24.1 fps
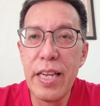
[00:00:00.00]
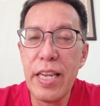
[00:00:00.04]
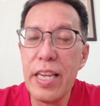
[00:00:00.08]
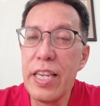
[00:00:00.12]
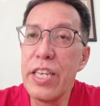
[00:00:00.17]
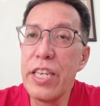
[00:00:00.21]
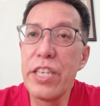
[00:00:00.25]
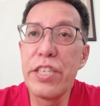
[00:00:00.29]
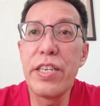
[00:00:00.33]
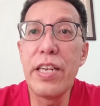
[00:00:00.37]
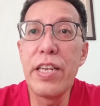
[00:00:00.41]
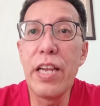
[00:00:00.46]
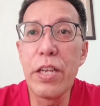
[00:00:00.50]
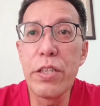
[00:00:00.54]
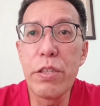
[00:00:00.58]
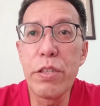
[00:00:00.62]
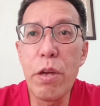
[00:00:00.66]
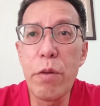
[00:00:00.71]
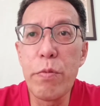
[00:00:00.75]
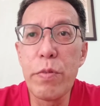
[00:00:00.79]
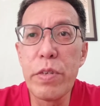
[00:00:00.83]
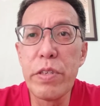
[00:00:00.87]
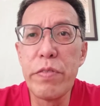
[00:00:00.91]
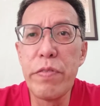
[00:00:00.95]
Initially I
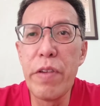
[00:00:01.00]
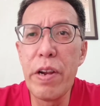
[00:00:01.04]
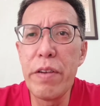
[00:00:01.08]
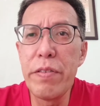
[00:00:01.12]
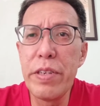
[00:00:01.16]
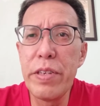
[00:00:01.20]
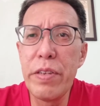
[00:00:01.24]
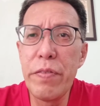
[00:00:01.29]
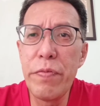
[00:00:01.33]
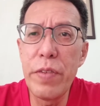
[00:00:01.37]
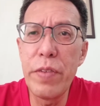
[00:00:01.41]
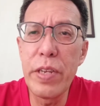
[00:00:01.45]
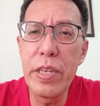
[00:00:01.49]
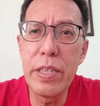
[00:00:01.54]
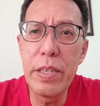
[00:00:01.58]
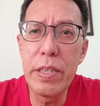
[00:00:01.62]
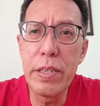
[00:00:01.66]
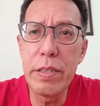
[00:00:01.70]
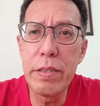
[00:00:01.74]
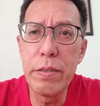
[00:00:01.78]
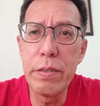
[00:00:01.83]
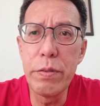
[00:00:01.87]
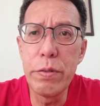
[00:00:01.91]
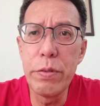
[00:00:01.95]
thought it was very
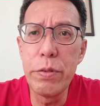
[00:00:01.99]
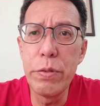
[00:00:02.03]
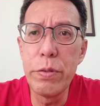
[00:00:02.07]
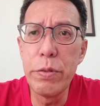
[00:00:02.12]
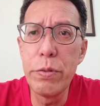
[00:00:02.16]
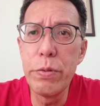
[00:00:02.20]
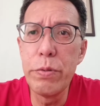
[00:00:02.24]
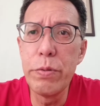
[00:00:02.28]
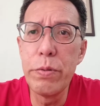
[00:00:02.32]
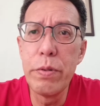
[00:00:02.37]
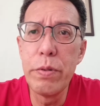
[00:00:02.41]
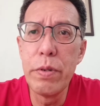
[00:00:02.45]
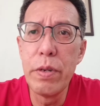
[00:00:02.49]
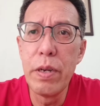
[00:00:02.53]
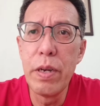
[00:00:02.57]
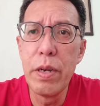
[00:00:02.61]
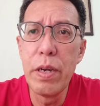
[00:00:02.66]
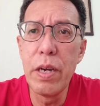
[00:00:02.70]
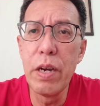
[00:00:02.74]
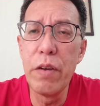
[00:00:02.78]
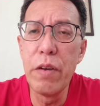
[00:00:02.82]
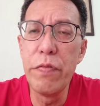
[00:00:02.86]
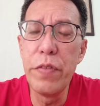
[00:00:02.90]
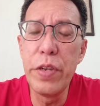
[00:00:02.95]
difficult to do
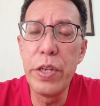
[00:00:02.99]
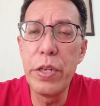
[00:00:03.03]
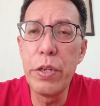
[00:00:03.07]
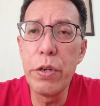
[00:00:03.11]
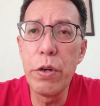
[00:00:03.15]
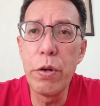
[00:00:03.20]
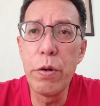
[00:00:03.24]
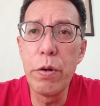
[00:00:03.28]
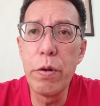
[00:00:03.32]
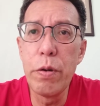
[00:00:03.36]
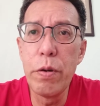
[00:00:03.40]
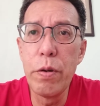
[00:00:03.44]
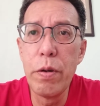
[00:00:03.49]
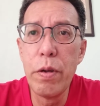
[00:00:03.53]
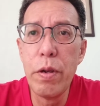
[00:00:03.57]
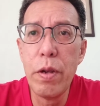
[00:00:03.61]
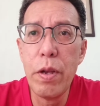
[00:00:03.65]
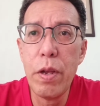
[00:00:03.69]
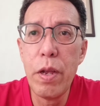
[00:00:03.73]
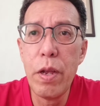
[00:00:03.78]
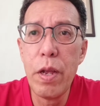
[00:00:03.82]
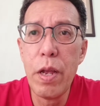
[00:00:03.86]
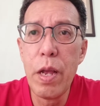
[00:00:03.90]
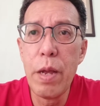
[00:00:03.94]
a video,
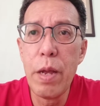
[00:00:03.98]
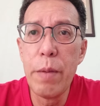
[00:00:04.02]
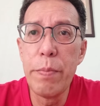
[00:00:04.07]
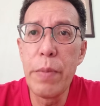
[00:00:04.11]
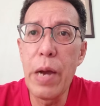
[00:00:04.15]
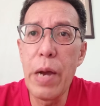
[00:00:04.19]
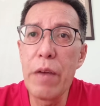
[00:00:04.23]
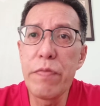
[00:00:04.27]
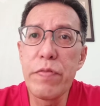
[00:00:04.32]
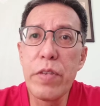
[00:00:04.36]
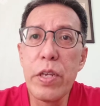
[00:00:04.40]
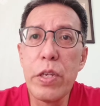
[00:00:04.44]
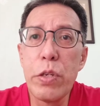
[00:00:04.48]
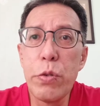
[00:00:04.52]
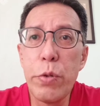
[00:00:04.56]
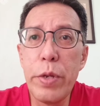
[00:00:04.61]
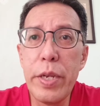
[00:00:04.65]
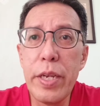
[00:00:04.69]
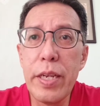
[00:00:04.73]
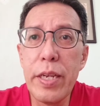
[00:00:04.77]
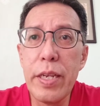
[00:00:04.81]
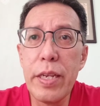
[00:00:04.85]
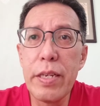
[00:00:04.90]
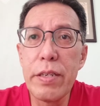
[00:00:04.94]
but after
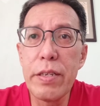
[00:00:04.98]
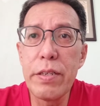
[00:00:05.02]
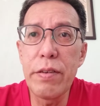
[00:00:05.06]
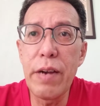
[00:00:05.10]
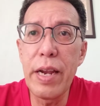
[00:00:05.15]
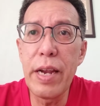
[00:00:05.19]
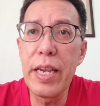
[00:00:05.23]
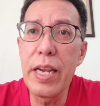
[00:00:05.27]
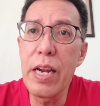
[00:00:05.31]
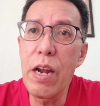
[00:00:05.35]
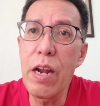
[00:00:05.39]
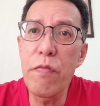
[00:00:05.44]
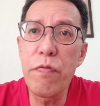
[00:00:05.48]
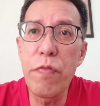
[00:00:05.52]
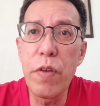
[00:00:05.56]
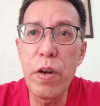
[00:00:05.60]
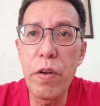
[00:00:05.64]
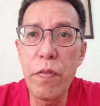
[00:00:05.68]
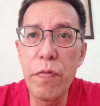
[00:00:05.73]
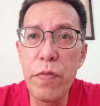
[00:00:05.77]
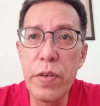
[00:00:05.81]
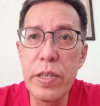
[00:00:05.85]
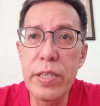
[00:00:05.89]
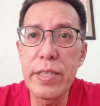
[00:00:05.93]
trying it out for
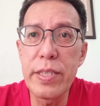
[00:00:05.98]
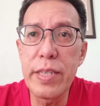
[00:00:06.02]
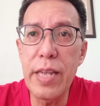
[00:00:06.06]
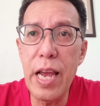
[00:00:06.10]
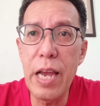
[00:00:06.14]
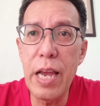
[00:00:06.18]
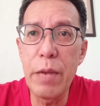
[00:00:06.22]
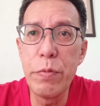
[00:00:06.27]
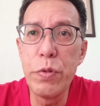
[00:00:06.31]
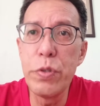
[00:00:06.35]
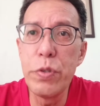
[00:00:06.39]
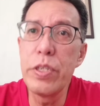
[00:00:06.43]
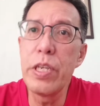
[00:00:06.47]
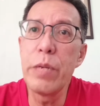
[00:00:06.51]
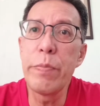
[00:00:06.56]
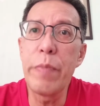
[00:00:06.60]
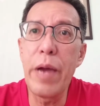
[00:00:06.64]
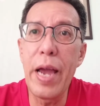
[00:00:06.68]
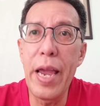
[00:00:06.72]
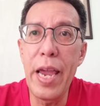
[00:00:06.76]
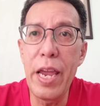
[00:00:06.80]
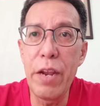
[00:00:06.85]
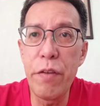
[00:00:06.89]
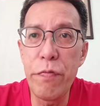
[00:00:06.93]
the first time using
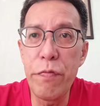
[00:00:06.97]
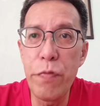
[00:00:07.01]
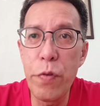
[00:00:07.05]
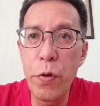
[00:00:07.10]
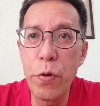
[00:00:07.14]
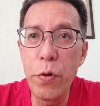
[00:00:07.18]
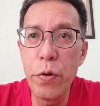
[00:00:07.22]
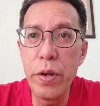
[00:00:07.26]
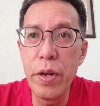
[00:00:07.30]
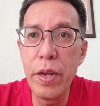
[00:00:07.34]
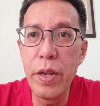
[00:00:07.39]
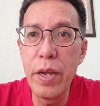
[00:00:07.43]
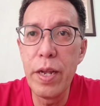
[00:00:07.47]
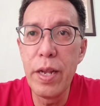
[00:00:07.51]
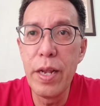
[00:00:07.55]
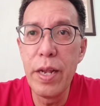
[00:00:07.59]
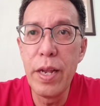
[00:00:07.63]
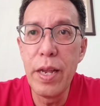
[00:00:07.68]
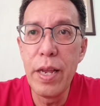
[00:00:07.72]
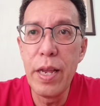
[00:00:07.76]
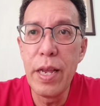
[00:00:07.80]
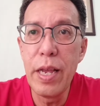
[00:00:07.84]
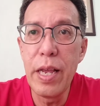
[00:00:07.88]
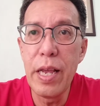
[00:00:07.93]
my handphone,
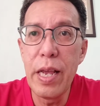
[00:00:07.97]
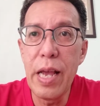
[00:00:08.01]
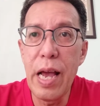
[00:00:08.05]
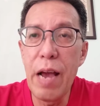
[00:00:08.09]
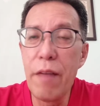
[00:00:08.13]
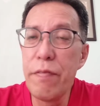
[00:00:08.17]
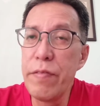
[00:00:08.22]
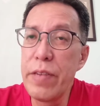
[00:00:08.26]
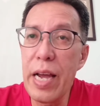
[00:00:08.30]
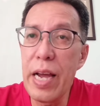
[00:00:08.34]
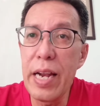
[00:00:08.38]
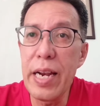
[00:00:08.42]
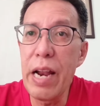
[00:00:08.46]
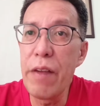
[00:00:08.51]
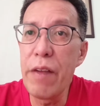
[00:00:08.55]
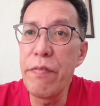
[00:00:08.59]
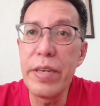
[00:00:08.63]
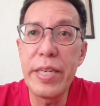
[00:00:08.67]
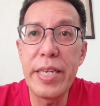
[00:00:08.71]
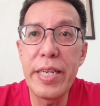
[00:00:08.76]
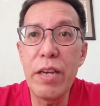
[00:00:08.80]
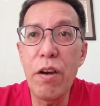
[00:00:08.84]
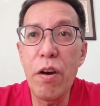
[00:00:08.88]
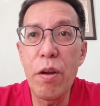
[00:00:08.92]
I've done
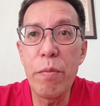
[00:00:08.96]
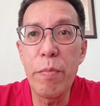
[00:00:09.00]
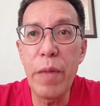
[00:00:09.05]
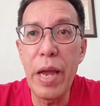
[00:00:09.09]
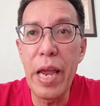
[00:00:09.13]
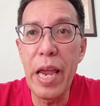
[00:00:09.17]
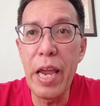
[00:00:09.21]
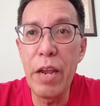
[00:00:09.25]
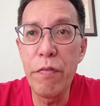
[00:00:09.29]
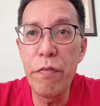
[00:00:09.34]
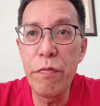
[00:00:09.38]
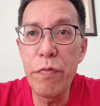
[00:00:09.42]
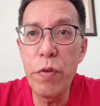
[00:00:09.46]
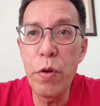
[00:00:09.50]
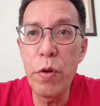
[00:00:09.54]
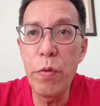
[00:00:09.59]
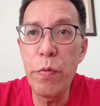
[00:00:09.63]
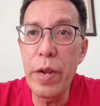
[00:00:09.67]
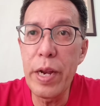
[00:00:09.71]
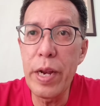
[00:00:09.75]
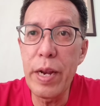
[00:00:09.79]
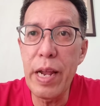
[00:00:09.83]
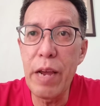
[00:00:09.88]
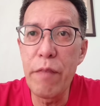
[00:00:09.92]
everything on my handphone
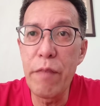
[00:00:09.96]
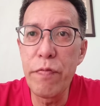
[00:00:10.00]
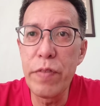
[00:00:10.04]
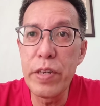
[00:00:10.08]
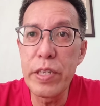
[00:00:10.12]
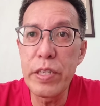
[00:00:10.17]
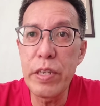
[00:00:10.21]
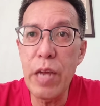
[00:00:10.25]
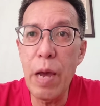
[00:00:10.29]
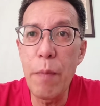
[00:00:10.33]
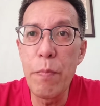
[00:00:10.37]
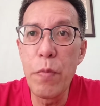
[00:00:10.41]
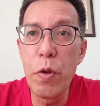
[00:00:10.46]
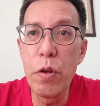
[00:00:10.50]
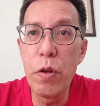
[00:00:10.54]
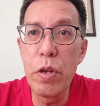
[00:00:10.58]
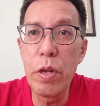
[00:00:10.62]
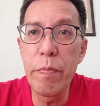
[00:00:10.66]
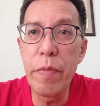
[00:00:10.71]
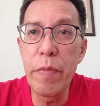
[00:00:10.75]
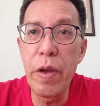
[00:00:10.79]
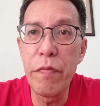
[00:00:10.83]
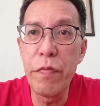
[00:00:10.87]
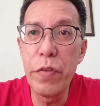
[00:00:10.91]
when I first
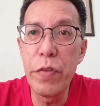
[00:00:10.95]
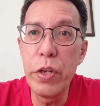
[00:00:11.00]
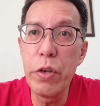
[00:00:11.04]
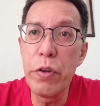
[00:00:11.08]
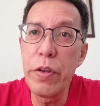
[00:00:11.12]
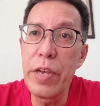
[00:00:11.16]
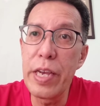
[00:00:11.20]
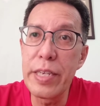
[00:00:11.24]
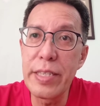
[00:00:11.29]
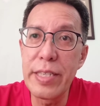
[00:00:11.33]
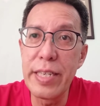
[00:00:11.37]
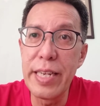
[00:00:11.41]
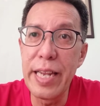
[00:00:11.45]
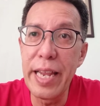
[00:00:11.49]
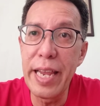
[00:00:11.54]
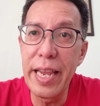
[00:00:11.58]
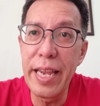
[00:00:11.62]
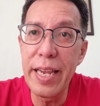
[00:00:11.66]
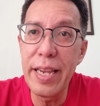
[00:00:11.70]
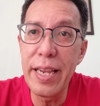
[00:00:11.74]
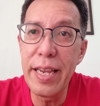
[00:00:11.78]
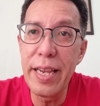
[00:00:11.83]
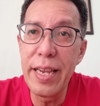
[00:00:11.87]
uploaded my video yesterday.